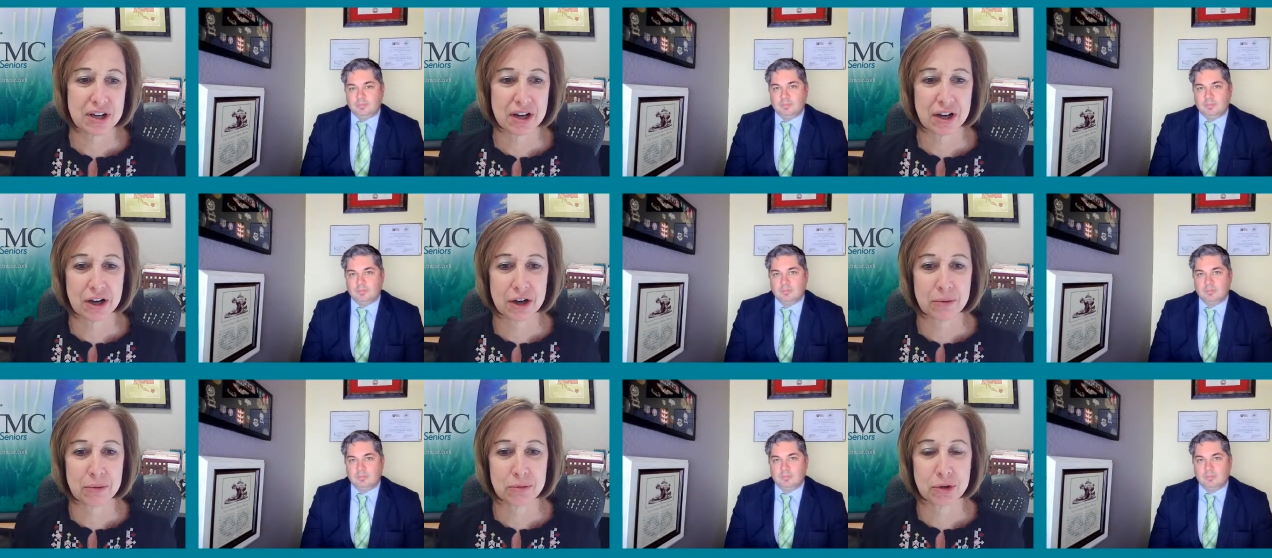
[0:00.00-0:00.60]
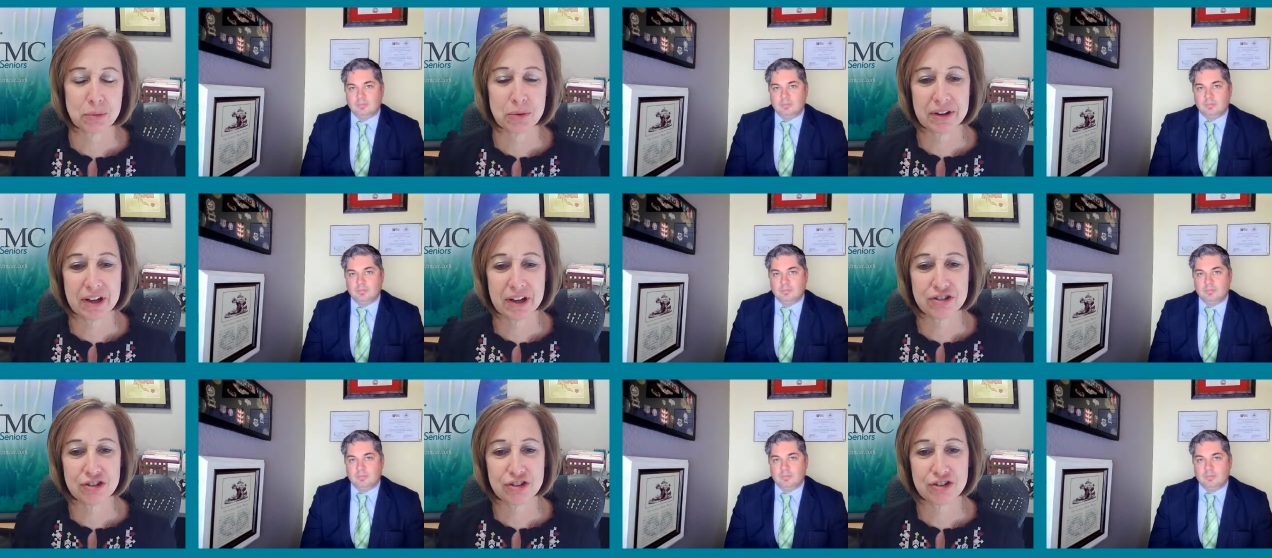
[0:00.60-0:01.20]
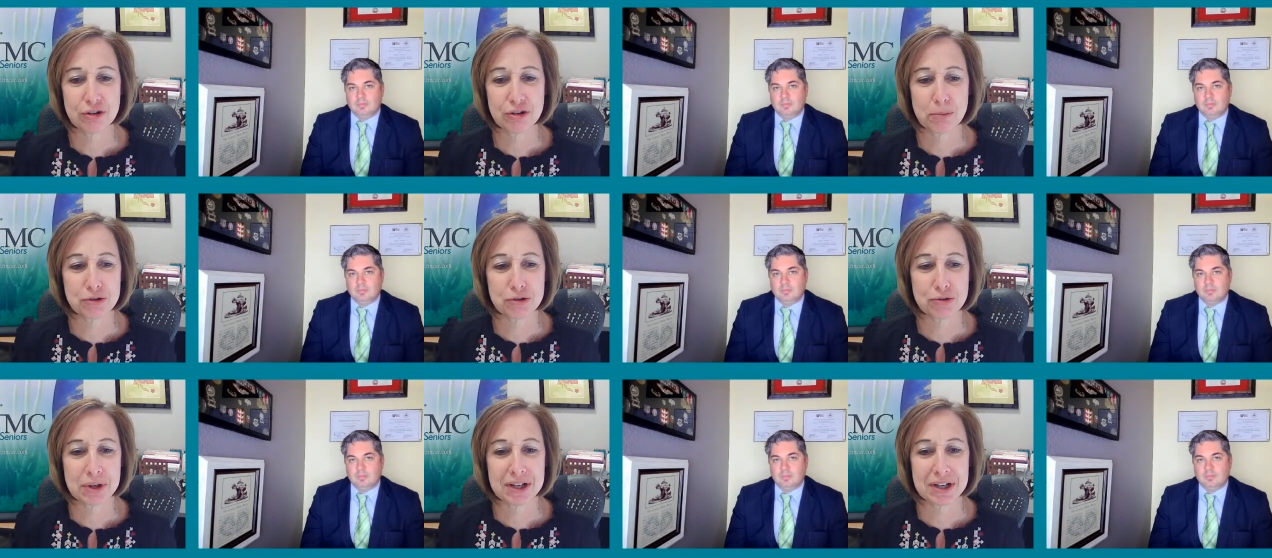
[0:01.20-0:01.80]
Speaker 1: um, the relationship
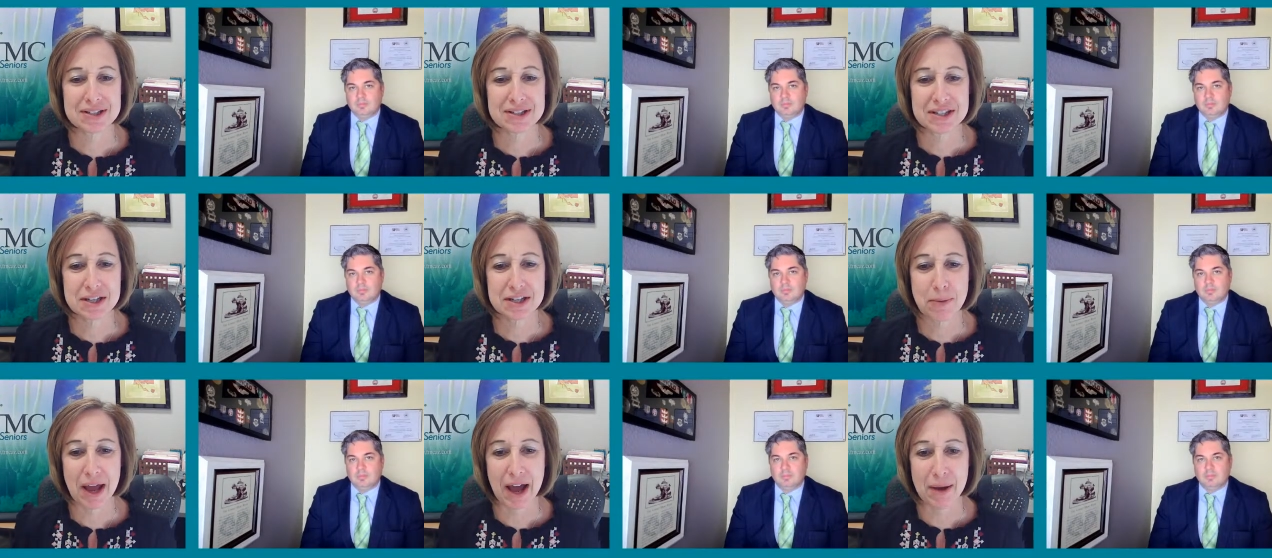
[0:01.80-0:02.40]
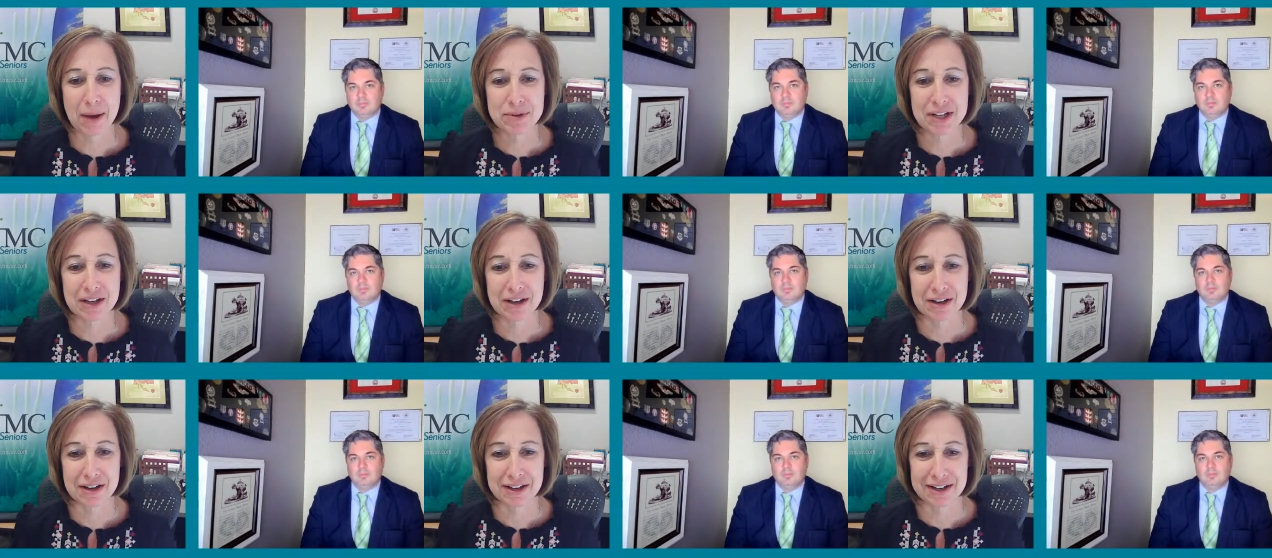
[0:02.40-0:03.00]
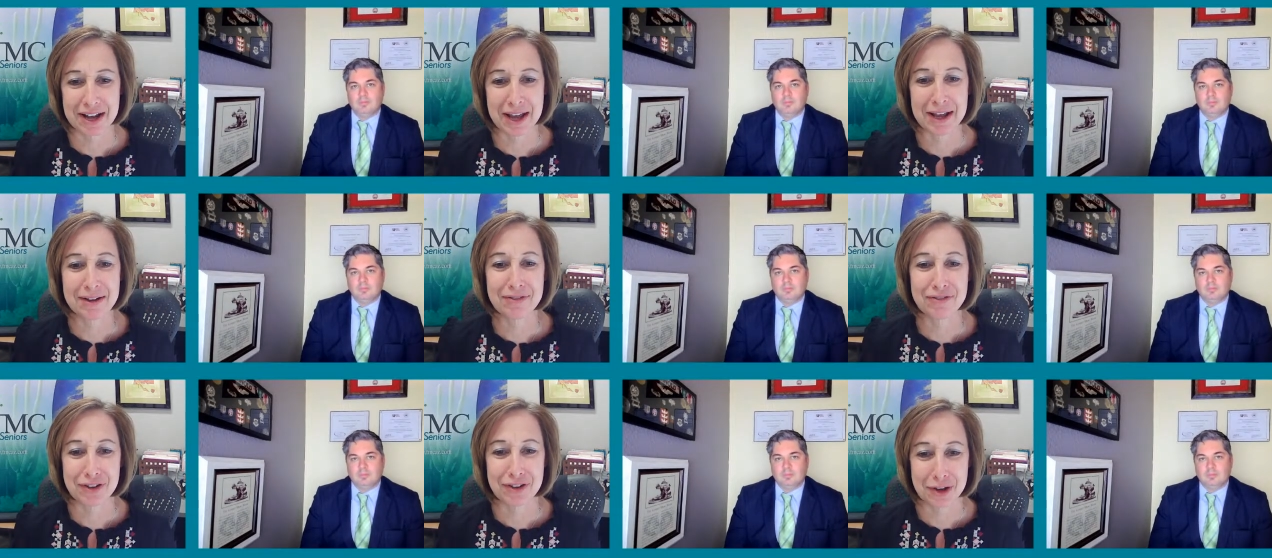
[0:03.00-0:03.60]
between sleep apnea and
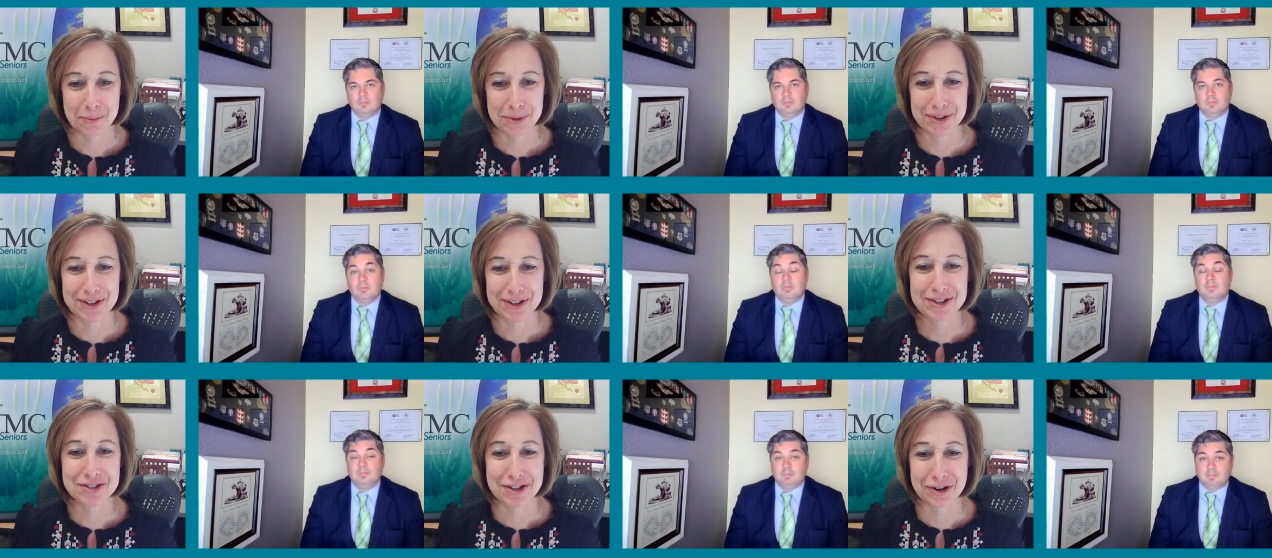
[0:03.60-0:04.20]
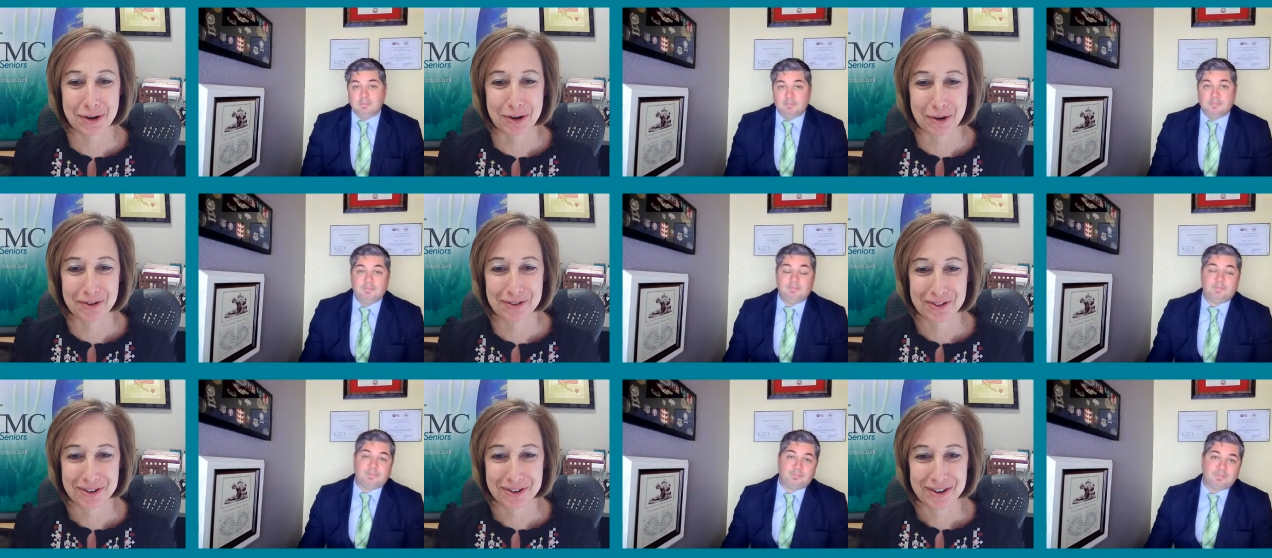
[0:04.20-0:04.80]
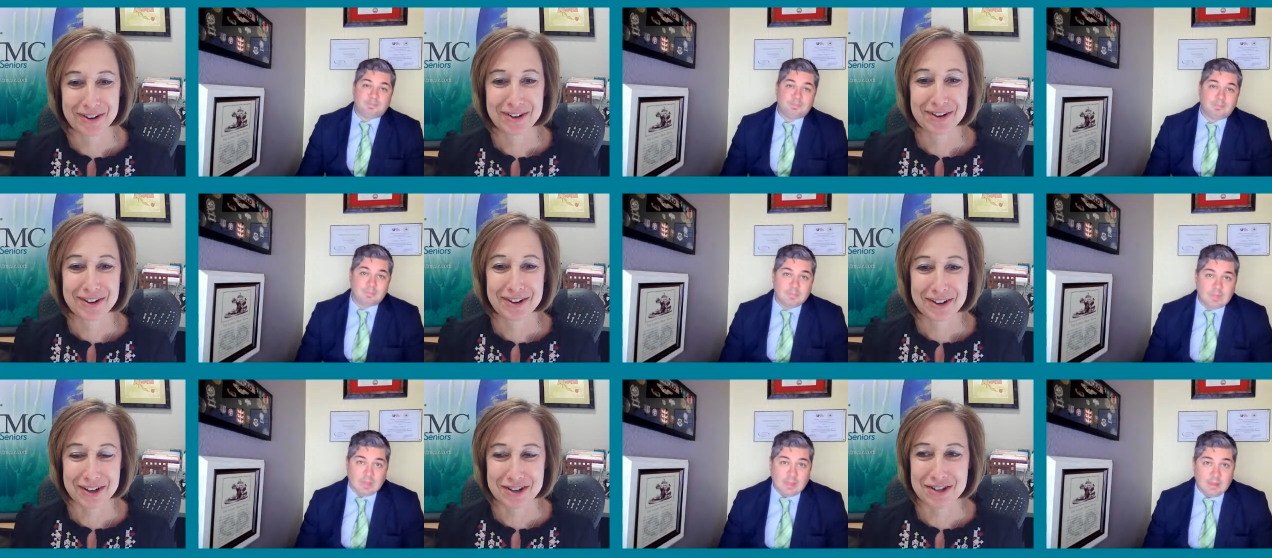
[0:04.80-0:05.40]
AFib. Is there,
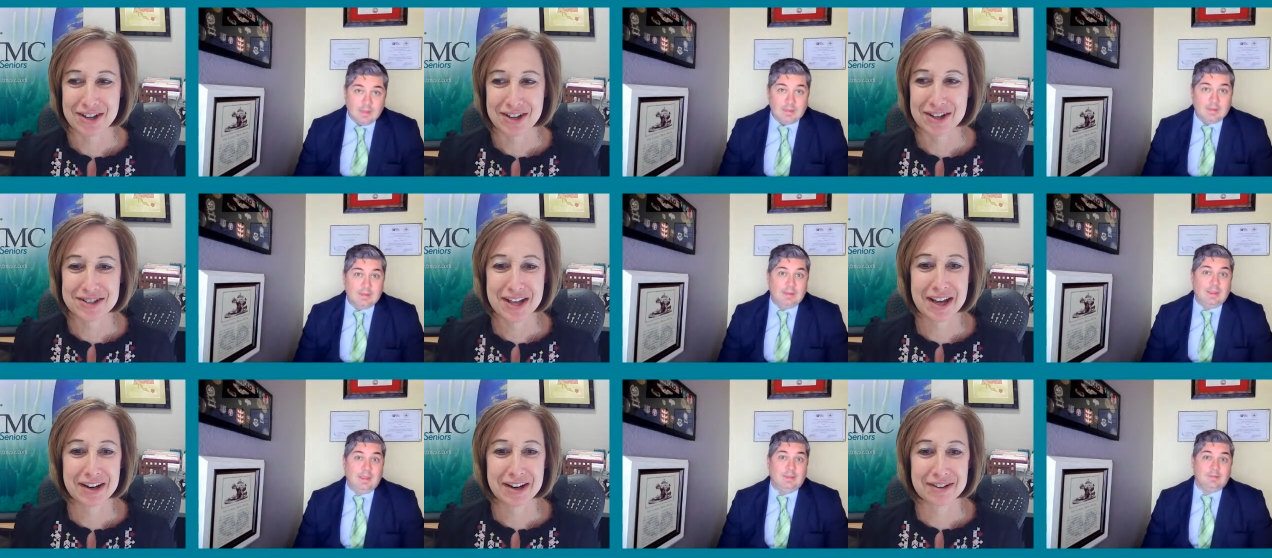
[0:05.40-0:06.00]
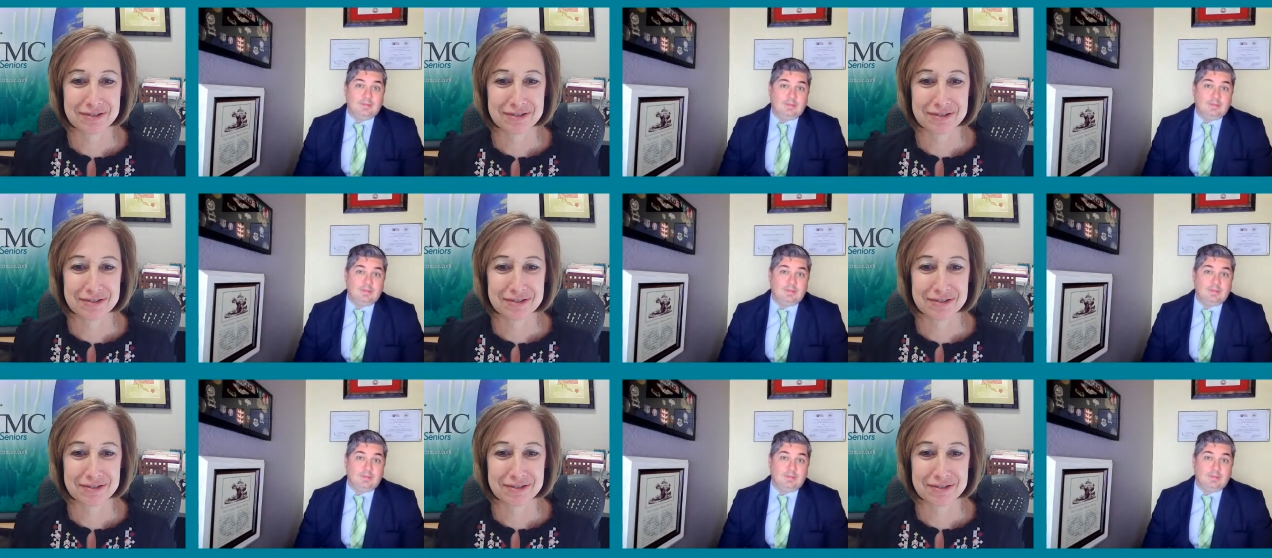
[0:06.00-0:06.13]
is, that,